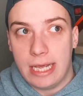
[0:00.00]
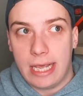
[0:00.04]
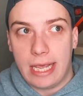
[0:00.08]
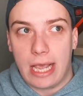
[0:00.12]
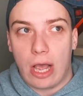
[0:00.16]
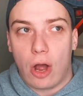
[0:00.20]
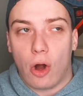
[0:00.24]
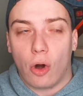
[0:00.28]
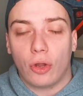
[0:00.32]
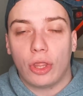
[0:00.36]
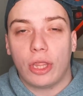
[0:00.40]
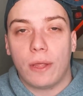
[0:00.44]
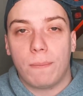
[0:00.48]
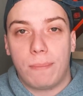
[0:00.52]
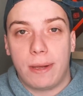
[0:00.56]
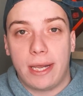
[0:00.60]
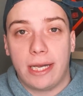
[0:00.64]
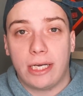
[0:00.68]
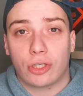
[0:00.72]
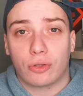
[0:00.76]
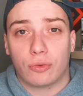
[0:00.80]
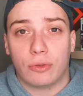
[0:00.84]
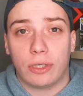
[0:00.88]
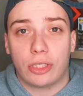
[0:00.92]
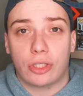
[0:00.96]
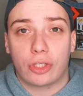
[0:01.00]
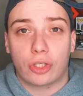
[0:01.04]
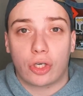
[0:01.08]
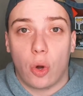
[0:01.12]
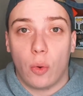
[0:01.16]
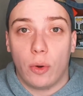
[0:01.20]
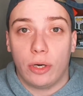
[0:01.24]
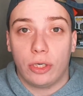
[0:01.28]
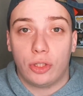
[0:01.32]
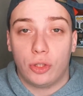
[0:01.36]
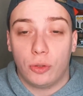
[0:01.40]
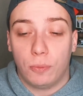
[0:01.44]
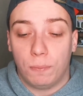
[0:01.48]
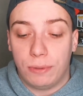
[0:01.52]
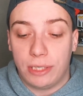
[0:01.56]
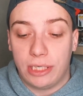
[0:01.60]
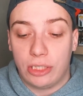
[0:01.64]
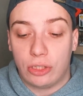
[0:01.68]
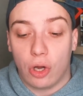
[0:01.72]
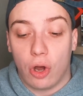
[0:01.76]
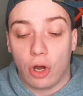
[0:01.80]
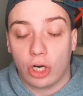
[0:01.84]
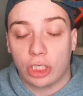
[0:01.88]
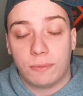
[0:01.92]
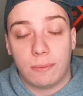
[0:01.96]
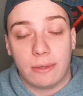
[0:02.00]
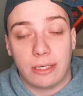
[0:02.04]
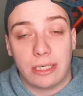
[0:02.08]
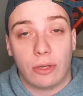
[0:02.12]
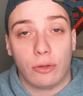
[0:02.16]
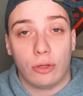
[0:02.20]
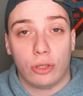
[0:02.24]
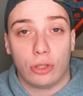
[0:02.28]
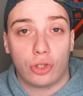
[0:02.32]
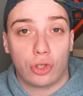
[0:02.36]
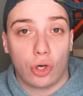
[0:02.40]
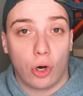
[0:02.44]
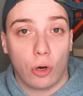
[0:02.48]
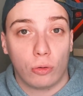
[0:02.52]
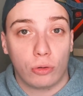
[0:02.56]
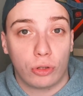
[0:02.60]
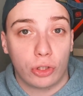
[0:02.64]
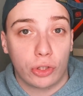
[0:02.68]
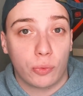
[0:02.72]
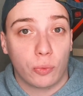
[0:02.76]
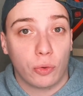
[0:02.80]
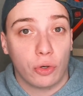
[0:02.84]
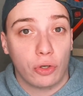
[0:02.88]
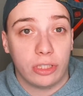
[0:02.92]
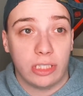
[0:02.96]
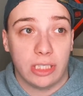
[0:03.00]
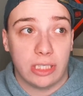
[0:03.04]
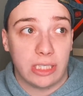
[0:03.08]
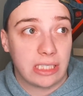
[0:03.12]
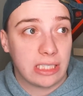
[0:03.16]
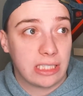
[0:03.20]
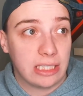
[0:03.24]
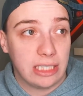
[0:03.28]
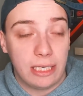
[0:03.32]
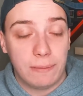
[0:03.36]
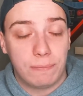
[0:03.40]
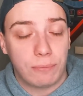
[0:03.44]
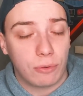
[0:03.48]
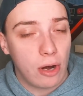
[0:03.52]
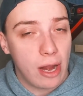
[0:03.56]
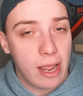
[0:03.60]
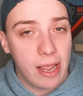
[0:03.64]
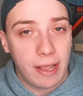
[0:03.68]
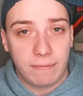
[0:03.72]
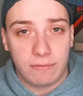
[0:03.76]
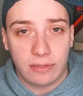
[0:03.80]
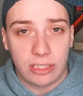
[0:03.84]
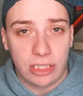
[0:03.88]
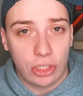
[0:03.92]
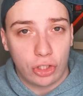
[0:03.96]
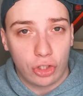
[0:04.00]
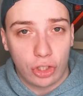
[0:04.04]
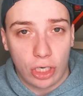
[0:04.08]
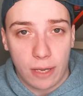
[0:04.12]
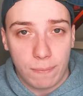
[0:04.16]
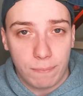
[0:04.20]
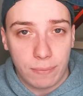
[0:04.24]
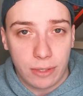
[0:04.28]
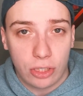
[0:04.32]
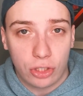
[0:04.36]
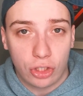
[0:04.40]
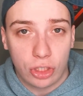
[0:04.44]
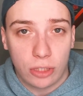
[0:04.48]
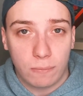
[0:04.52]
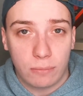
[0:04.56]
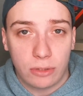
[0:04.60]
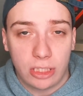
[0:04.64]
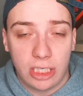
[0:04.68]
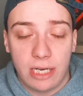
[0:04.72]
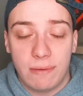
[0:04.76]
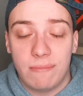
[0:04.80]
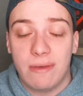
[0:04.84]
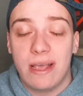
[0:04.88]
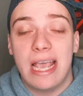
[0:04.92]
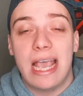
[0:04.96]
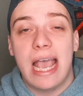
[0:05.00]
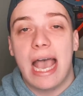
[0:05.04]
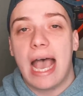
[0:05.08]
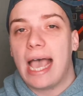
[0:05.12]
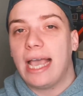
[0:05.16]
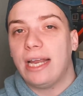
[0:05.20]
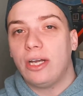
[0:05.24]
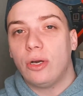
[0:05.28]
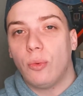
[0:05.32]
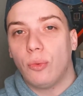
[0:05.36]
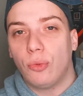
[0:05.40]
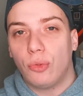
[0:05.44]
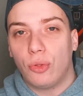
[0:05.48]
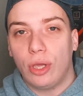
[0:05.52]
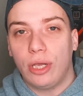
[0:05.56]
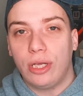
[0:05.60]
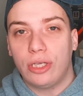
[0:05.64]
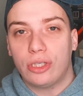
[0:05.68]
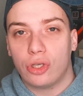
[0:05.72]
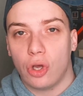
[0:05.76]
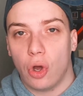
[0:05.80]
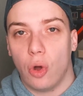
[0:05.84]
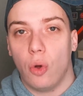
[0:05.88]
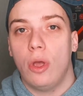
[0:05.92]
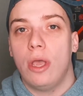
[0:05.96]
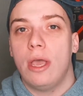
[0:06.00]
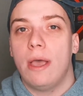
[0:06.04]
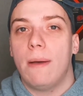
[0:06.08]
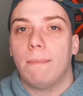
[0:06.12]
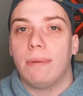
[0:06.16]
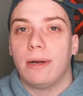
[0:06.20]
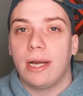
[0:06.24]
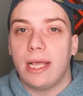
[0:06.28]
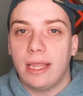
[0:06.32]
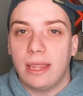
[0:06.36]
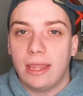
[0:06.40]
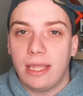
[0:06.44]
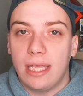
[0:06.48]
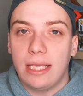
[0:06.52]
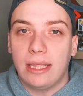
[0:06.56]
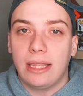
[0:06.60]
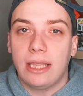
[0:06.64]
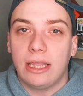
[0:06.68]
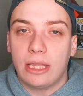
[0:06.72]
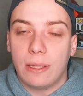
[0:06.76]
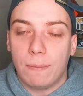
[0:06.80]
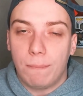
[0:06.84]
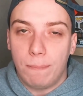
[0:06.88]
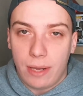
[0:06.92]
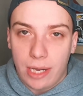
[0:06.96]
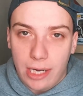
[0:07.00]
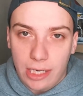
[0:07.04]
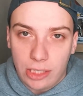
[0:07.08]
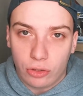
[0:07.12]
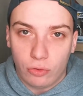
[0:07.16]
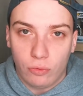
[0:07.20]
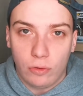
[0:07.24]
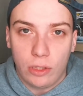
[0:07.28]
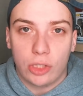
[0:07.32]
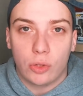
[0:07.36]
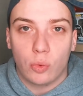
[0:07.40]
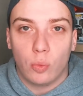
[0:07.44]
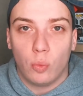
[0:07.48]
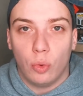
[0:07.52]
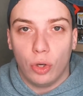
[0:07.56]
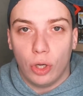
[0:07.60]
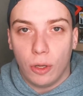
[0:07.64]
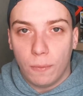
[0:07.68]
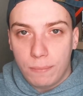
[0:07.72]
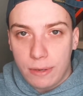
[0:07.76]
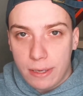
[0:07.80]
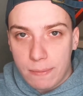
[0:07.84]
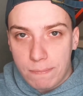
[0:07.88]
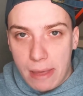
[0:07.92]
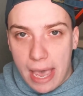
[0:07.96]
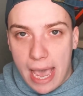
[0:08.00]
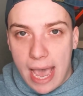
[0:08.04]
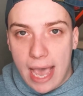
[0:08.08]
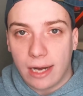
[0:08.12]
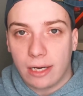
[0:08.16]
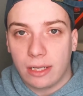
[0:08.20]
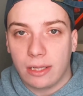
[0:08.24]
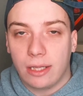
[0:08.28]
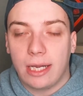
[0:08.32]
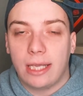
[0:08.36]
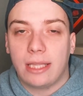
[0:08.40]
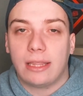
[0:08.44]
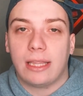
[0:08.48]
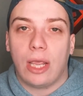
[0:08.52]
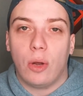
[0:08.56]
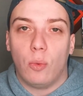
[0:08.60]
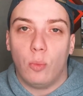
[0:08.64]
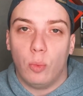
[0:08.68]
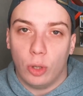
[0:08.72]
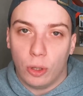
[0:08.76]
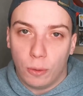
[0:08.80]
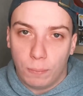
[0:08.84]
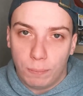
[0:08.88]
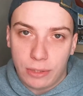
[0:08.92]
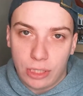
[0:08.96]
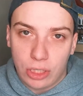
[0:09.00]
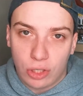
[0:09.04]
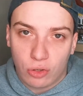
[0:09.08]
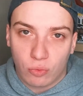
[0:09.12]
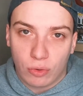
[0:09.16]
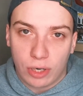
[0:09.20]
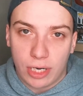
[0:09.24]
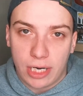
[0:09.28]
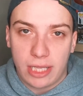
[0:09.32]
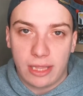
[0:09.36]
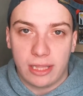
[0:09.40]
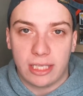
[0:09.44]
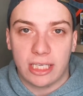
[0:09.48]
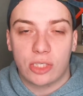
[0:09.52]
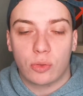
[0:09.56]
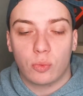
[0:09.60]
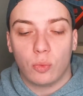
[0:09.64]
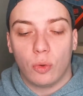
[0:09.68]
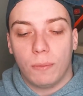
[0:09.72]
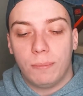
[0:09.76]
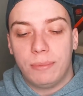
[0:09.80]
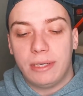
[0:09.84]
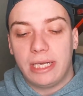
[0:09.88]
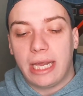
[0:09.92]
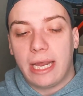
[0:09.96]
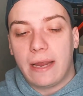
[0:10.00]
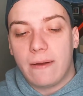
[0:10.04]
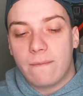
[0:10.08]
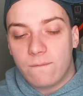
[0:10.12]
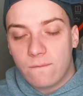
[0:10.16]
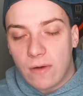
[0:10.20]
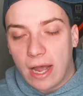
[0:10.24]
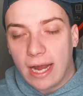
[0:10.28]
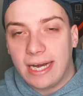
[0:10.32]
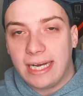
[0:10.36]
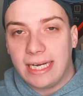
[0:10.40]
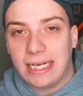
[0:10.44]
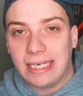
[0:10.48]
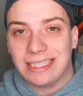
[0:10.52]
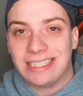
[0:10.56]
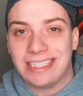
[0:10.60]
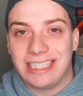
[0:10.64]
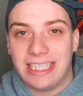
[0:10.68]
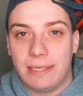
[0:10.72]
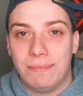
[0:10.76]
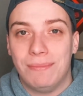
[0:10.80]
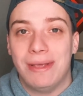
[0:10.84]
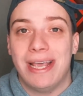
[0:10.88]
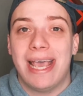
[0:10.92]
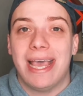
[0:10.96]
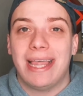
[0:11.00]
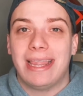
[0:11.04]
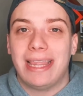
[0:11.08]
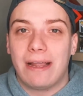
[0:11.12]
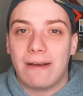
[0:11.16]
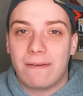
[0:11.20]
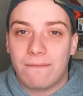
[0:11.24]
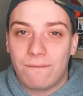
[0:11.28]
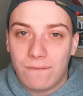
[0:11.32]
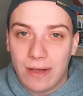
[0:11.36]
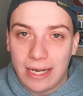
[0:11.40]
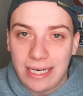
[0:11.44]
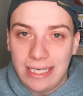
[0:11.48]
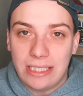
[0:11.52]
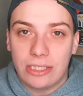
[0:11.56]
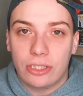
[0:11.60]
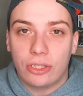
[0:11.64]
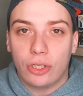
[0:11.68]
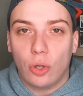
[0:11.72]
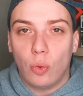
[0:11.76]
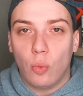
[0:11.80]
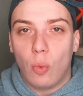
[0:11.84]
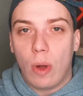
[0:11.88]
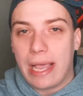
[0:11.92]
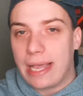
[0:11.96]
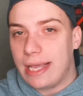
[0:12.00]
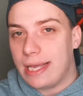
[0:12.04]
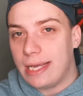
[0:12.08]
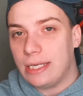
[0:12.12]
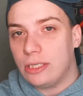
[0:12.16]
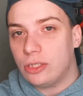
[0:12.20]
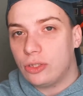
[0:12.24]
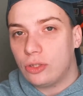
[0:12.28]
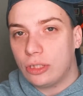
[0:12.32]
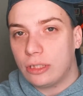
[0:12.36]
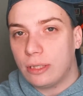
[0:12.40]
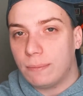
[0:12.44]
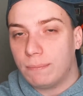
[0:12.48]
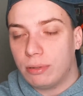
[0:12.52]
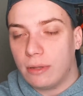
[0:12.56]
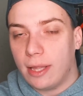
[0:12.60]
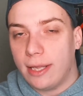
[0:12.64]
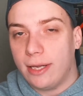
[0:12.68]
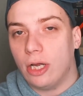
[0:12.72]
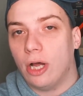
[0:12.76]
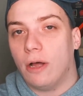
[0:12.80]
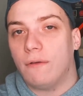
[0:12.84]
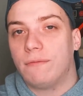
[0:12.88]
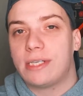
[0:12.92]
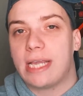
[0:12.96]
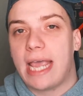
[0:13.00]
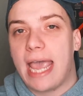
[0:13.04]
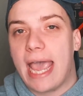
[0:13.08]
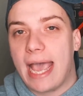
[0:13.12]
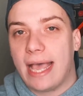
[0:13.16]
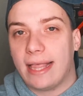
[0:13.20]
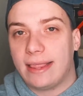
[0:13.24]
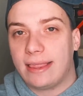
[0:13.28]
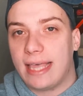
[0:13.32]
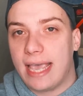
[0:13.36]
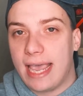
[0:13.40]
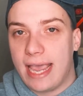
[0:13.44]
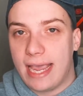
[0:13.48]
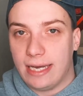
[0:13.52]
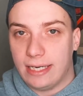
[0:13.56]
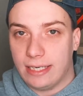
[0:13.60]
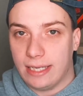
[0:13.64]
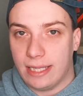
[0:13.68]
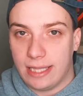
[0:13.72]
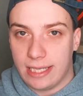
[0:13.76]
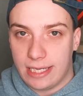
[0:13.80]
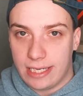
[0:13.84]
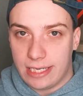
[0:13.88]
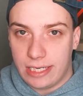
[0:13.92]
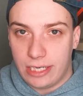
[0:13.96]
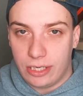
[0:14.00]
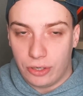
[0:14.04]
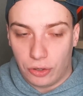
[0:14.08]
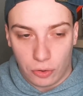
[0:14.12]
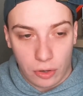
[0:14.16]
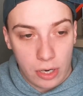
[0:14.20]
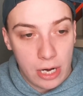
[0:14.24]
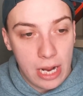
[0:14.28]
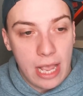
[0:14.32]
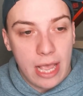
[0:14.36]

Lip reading: Are the Patriots going to be talked about how the Chargers were as a sleeper AFC championship team? I don't think so. But I think that the Patriots will be battling. They will be gritty. This will be a fighting team that fights their way into the playoffs at the end of the year.